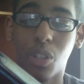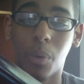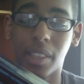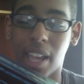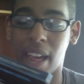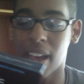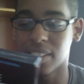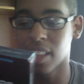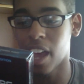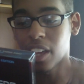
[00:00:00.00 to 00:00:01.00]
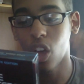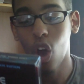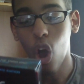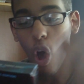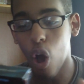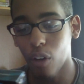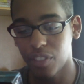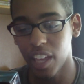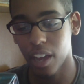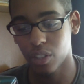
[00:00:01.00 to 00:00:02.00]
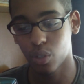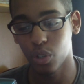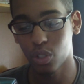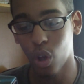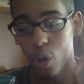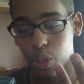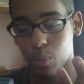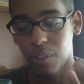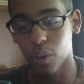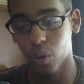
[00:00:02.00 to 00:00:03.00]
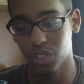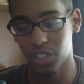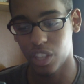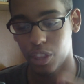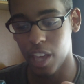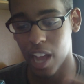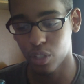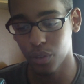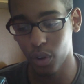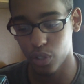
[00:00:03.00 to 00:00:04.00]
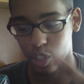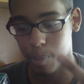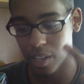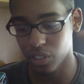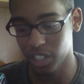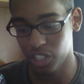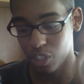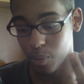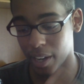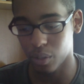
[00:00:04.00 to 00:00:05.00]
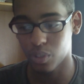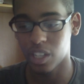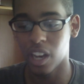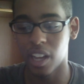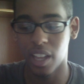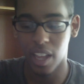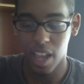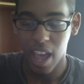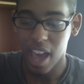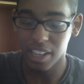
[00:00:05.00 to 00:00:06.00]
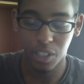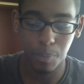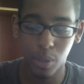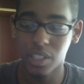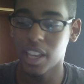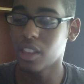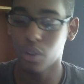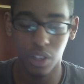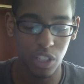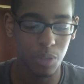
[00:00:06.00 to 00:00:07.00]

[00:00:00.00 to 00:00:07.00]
is the one that has like all the extras, all 3 versions, the theatrical version, special edition, director's cut. And it's put together on